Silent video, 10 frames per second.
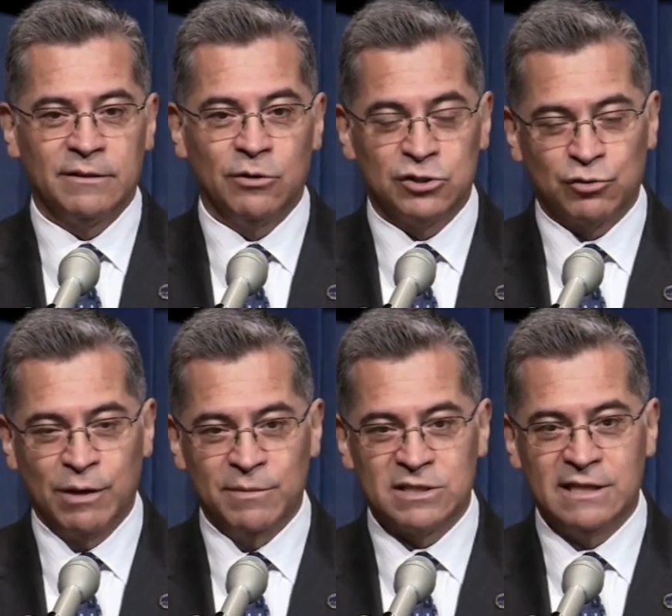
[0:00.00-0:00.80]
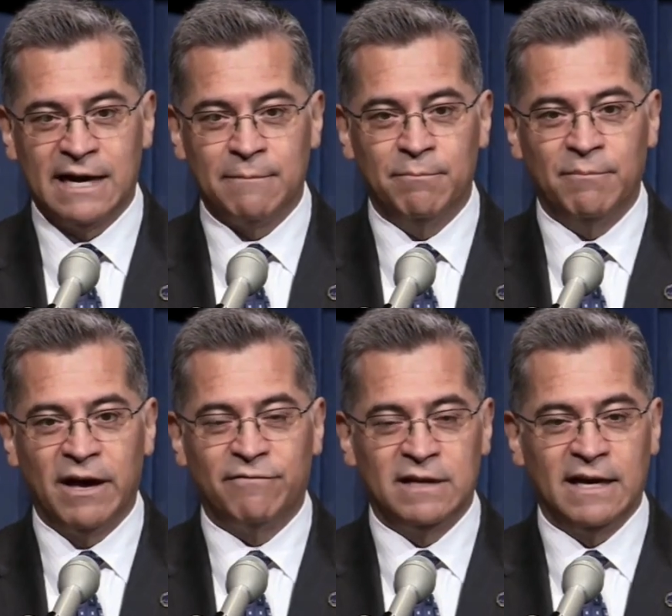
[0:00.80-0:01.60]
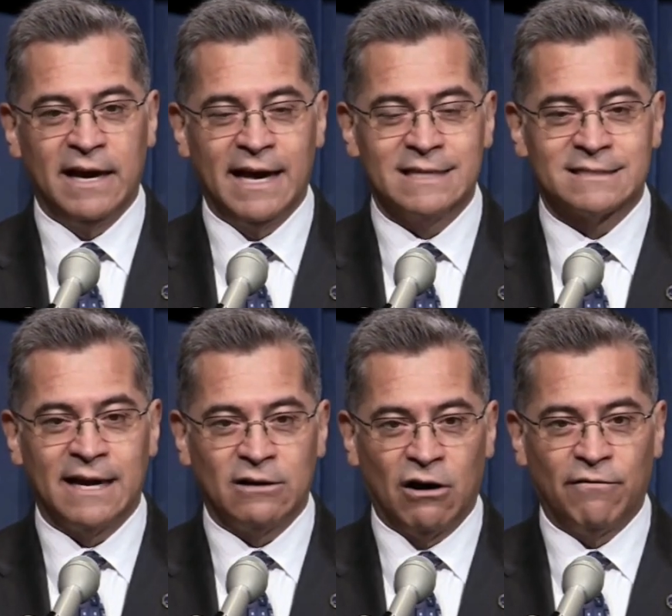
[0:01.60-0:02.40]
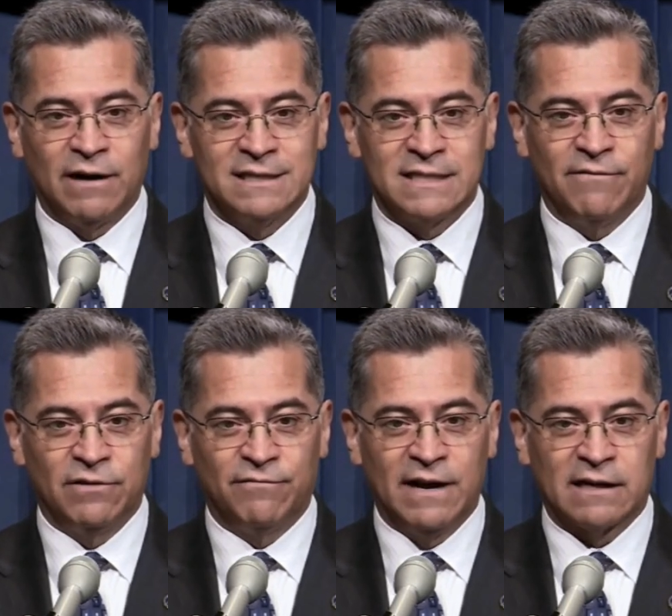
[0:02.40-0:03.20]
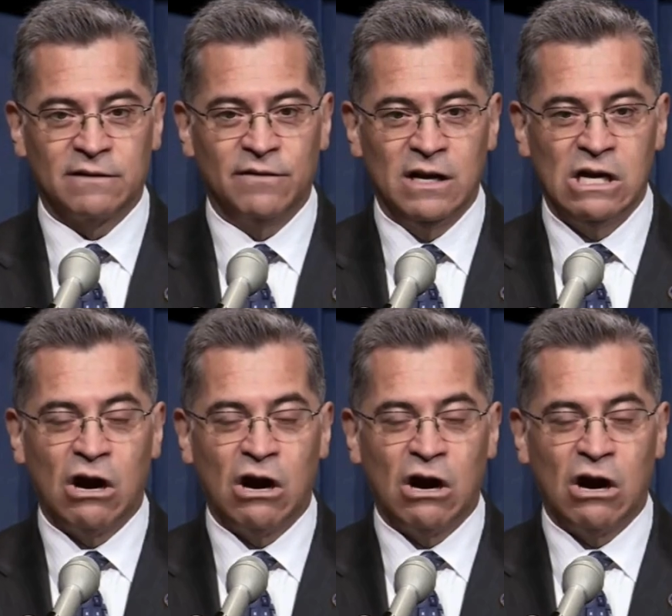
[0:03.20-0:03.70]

those treatments that FDA has signed off on as safe and effective